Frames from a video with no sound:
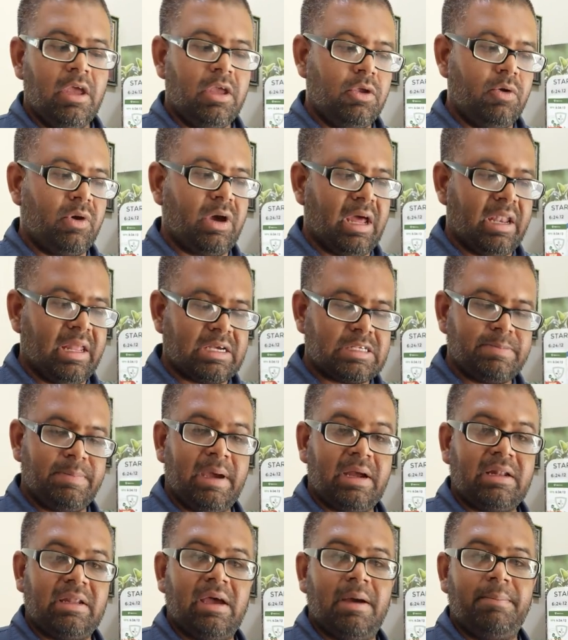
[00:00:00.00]
You can
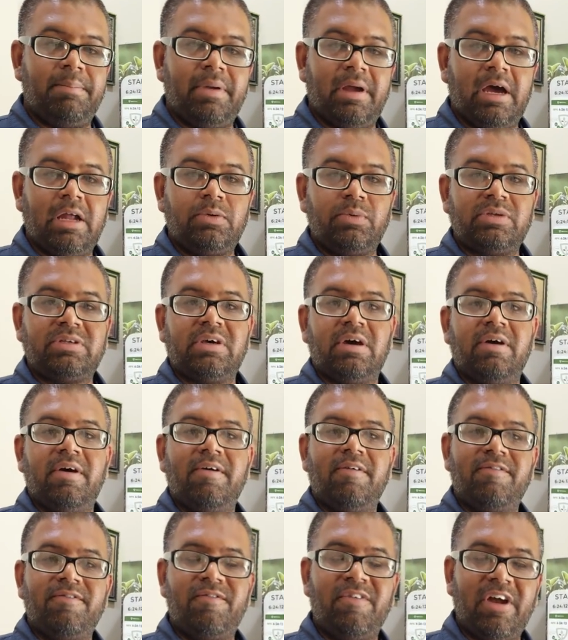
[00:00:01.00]
expect a plant with a
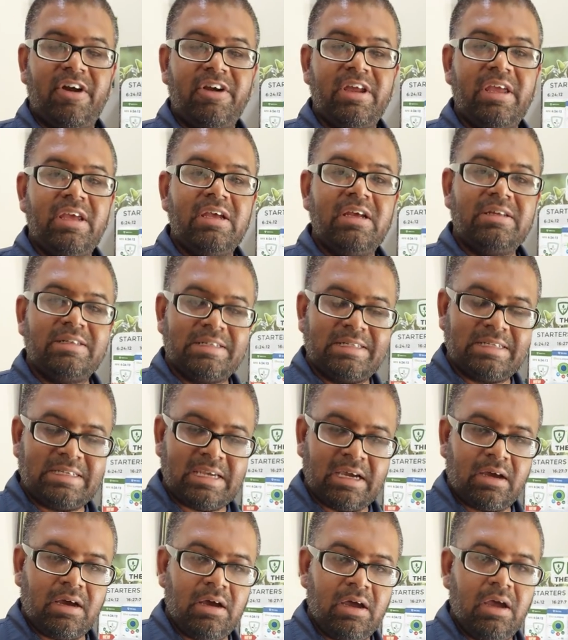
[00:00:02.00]
very
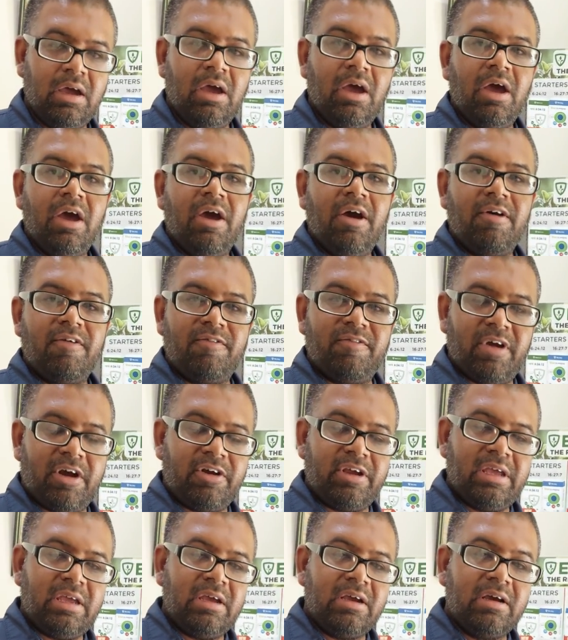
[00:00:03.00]
thick,
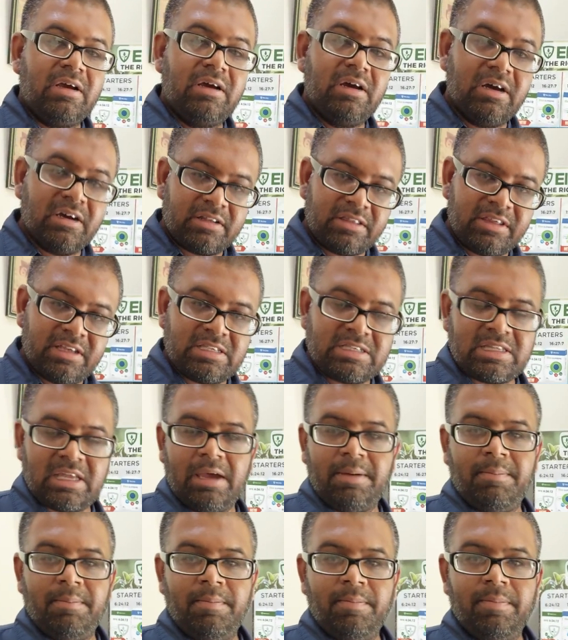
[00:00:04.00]
very girthy
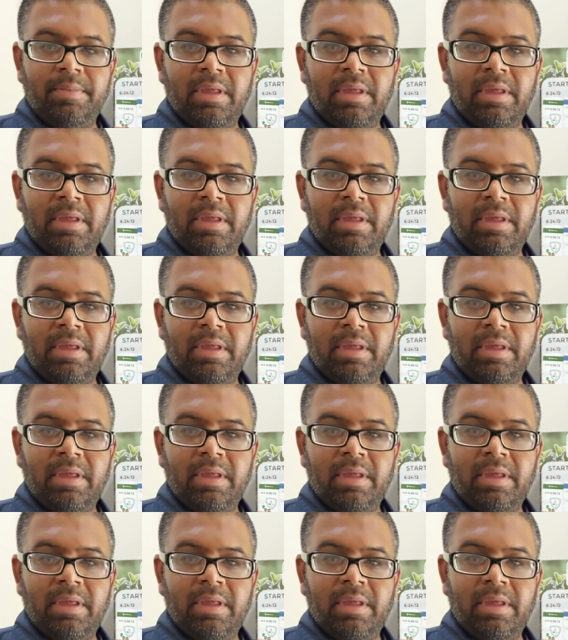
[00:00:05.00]
stem.